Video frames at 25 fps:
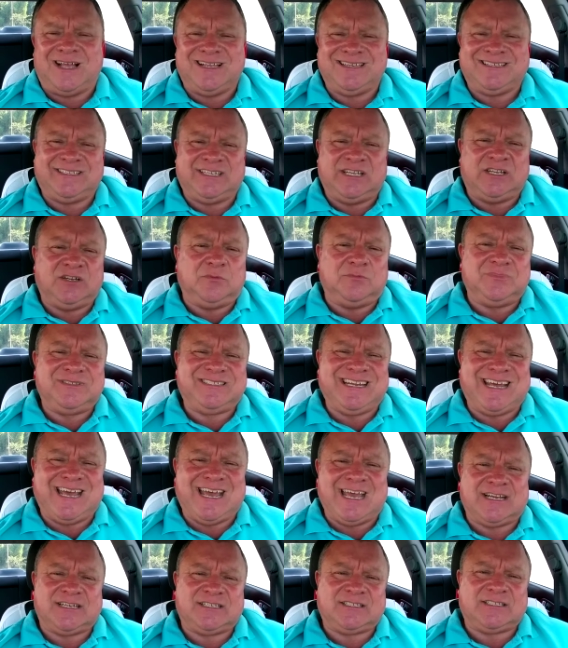I send them
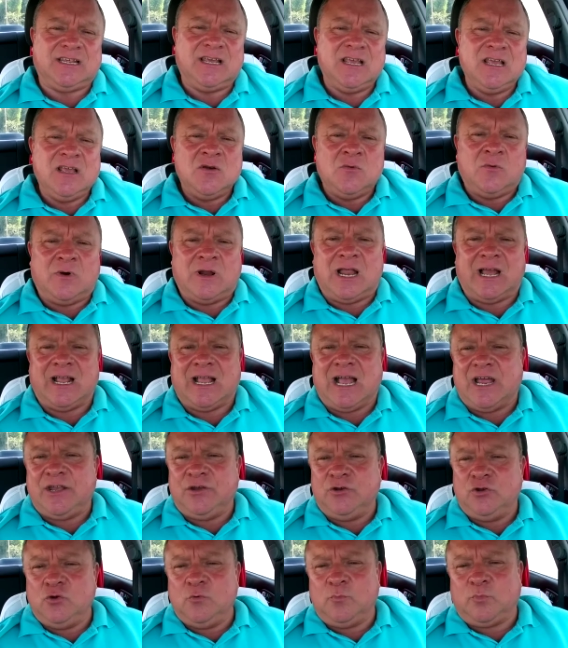texts when I
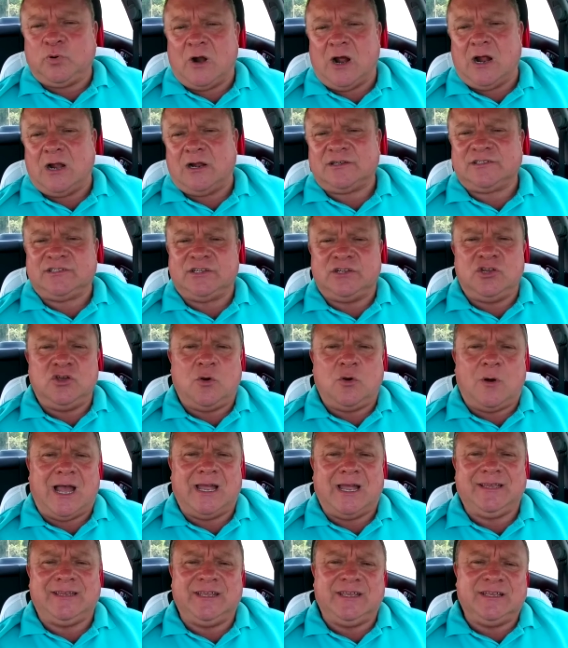got new products and new
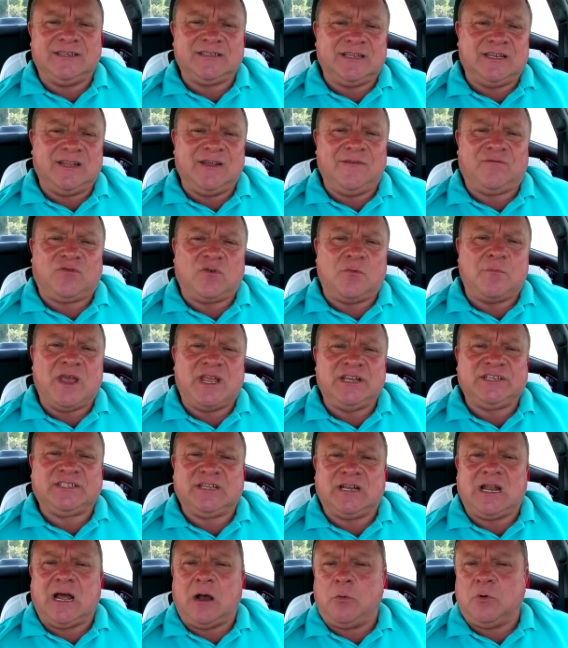ideas and
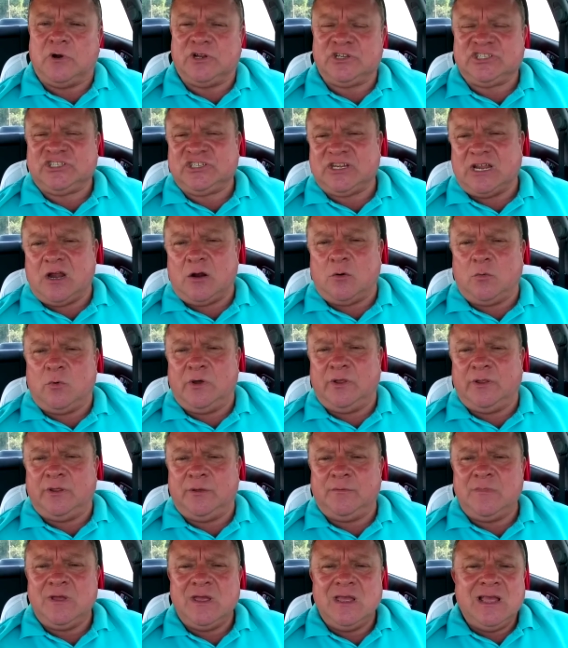information I want to share
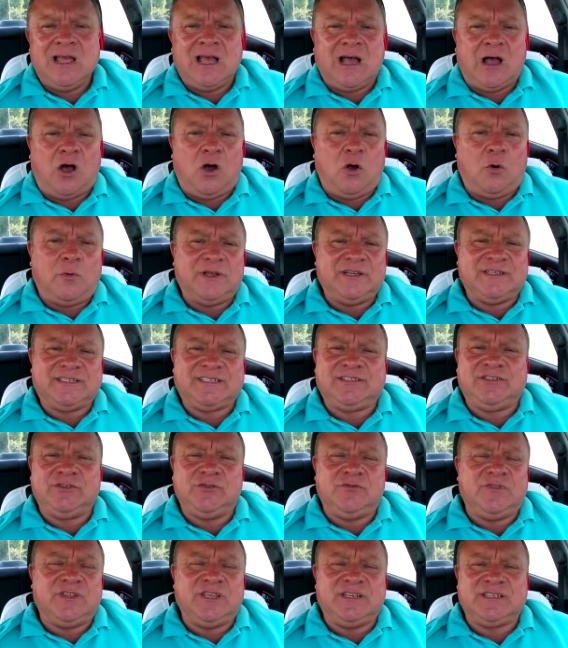with them. I always
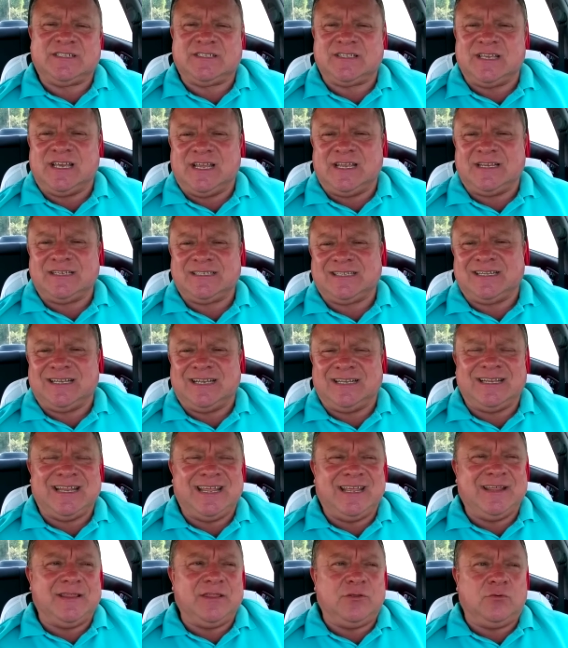do these things,
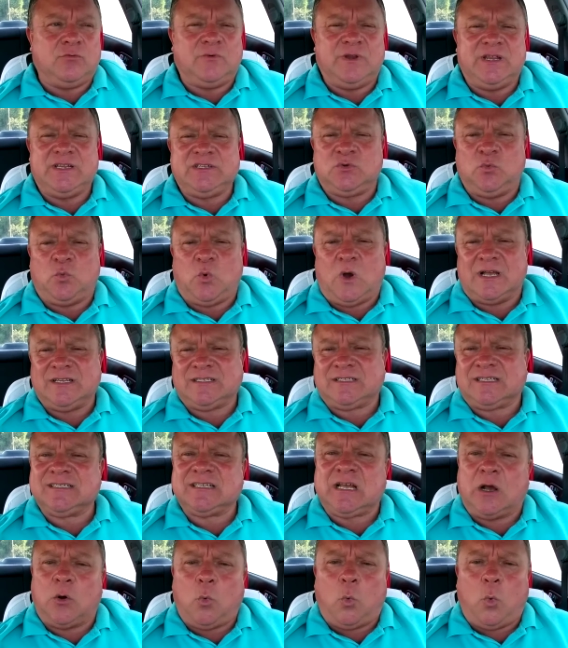and, and the reason why is
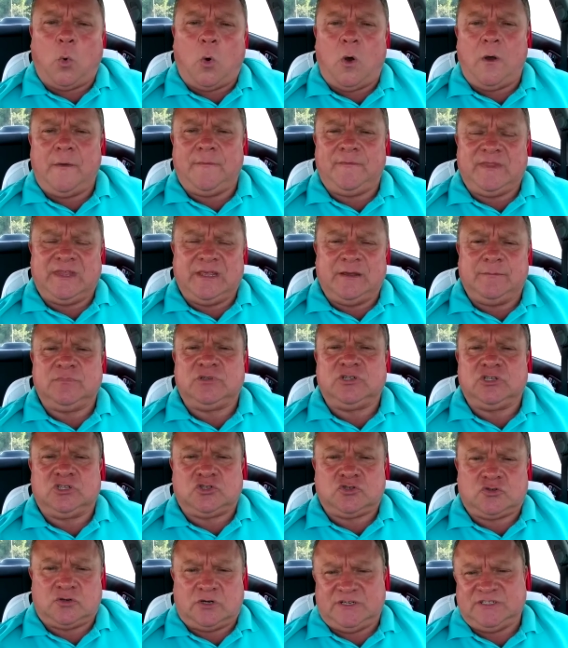because I want them
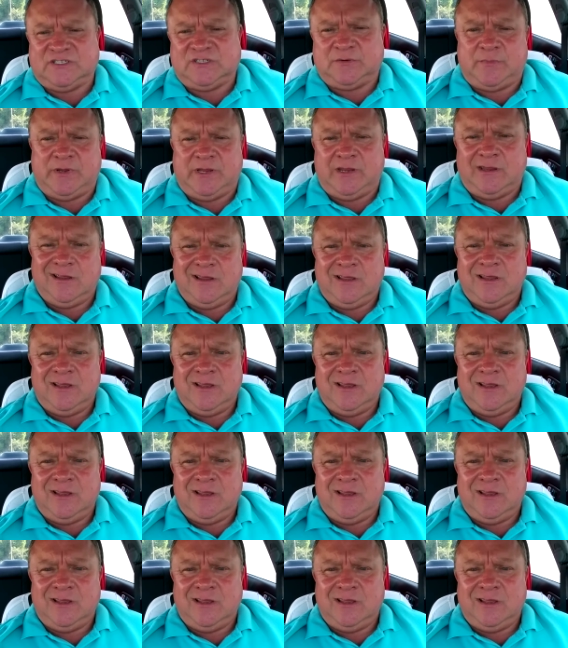to trust me.